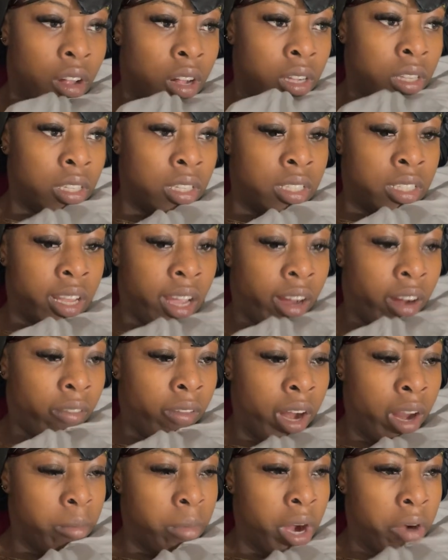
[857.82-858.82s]
to
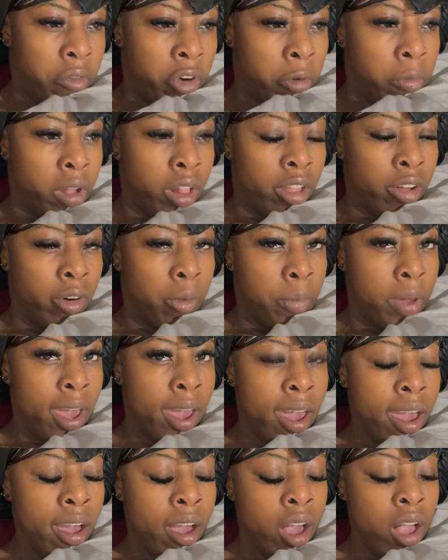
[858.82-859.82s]
decorate my room a little bit.
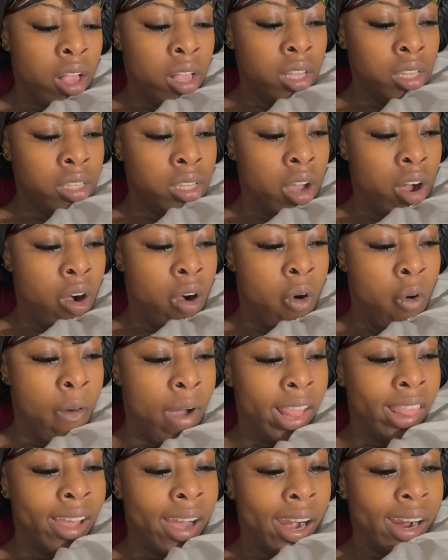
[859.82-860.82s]
So
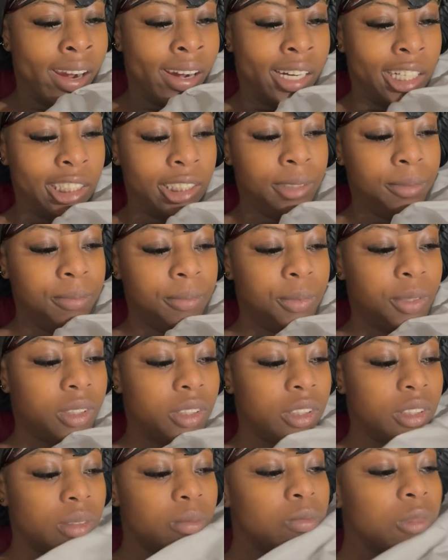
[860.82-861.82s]
when that
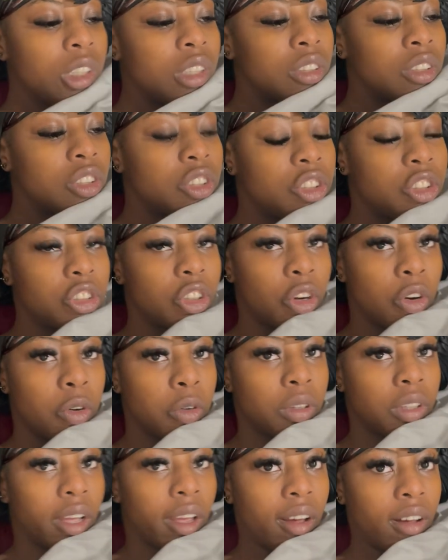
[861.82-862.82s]
comes, I'm gonna show
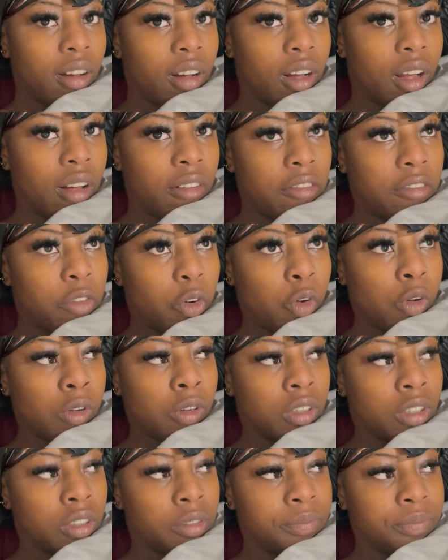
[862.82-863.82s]
like a
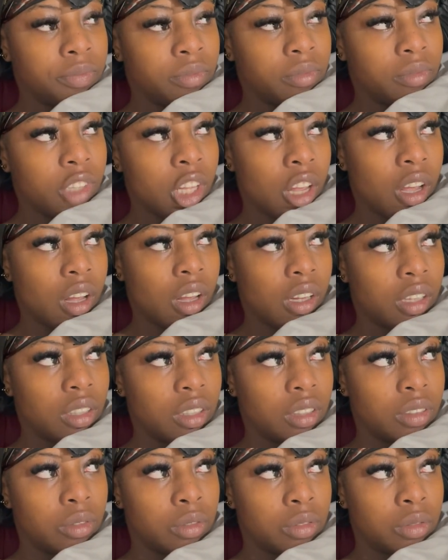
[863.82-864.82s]
full
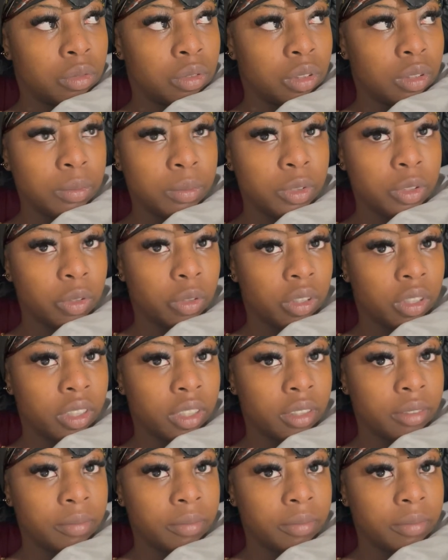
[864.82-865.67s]
room tour.